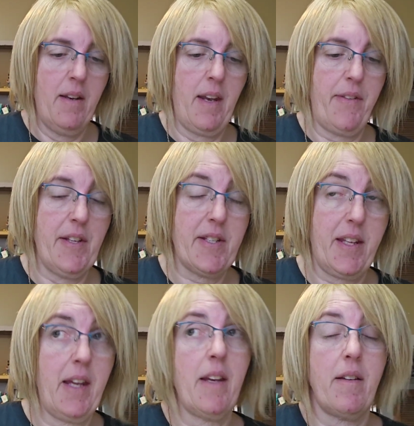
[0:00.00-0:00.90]
Now this
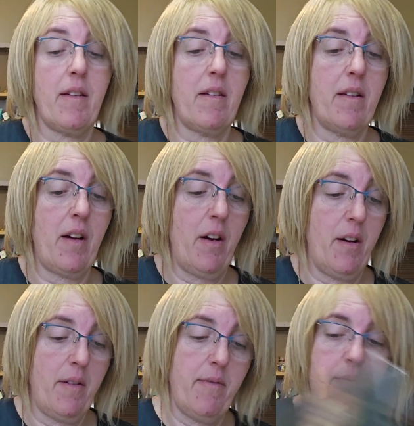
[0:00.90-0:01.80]
kit,
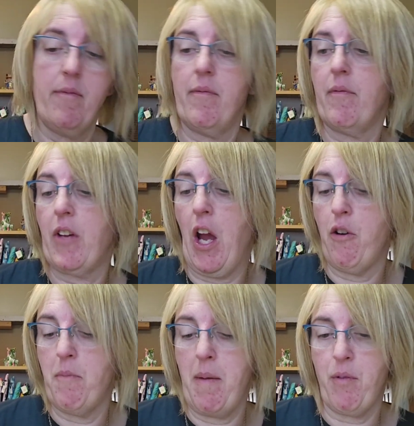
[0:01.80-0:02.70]
I can't
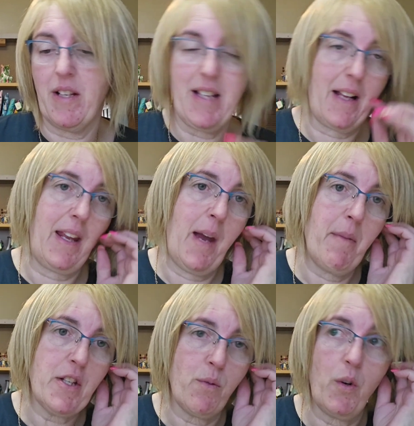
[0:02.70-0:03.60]
remember exactly how
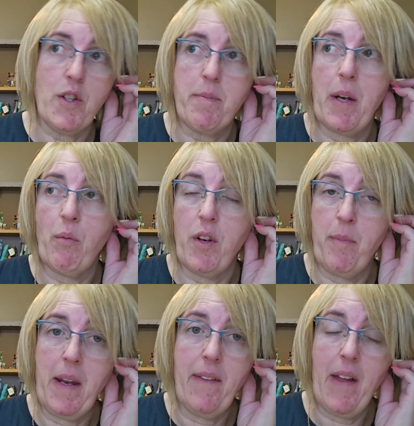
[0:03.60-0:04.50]
much it was, but it would have
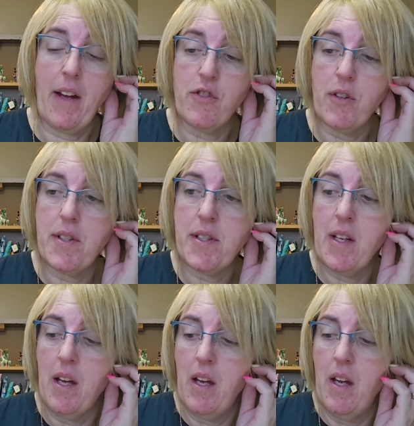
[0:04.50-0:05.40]
been in the hundreds.
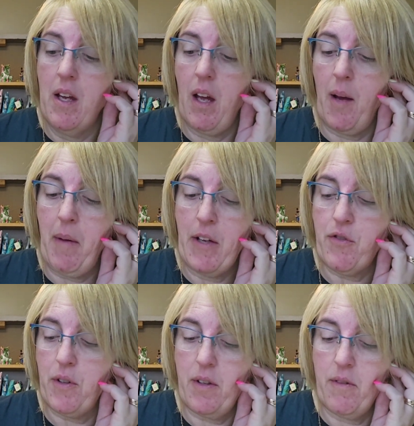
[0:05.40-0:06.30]

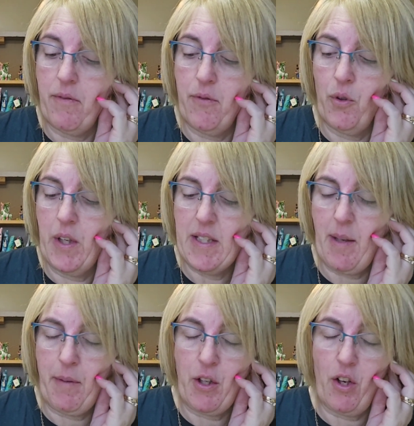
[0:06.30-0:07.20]
$140
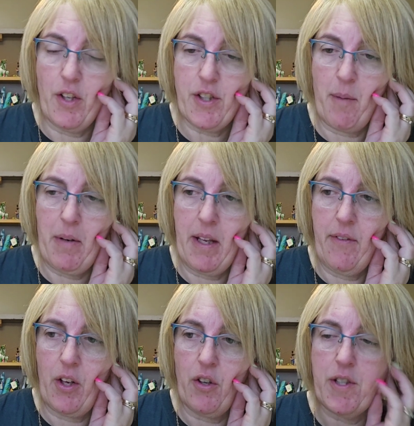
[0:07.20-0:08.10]
something I believe
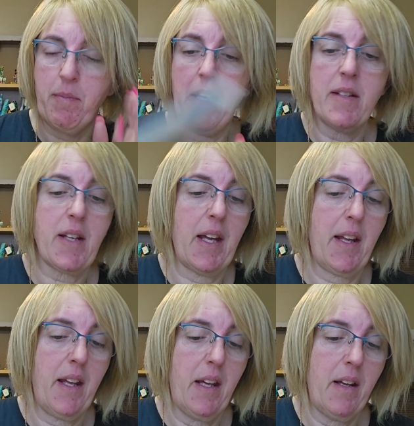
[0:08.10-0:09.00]
it cost me to get
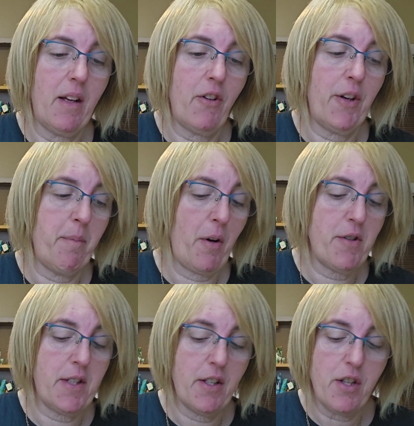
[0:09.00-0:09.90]
it here, including
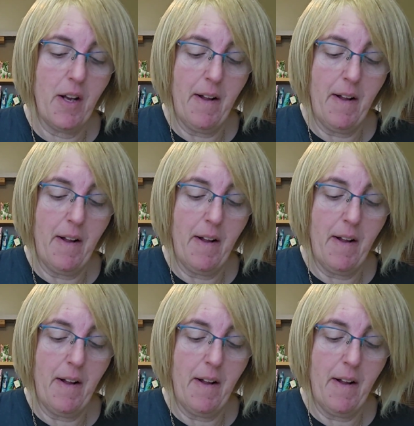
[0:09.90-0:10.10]
postage.